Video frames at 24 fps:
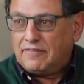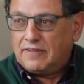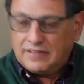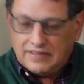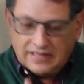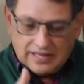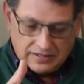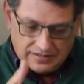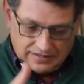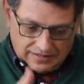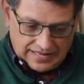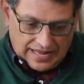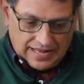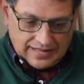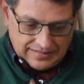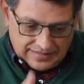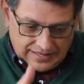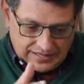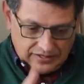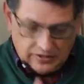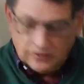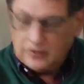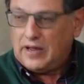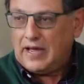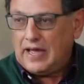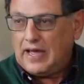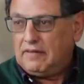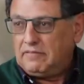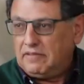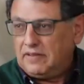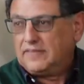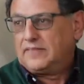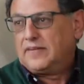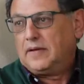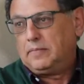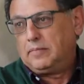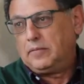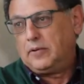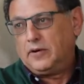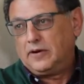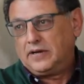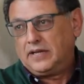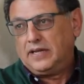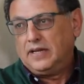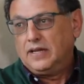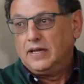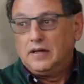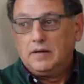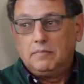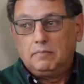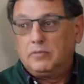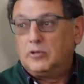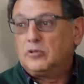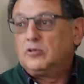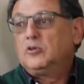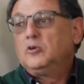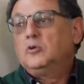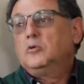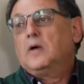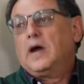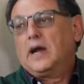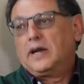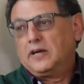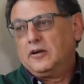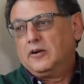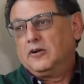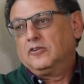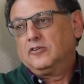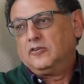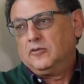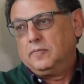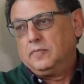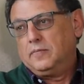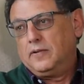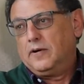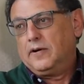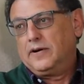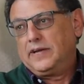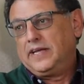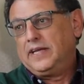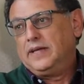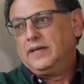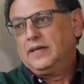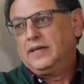That you have is a body, but you are not your body.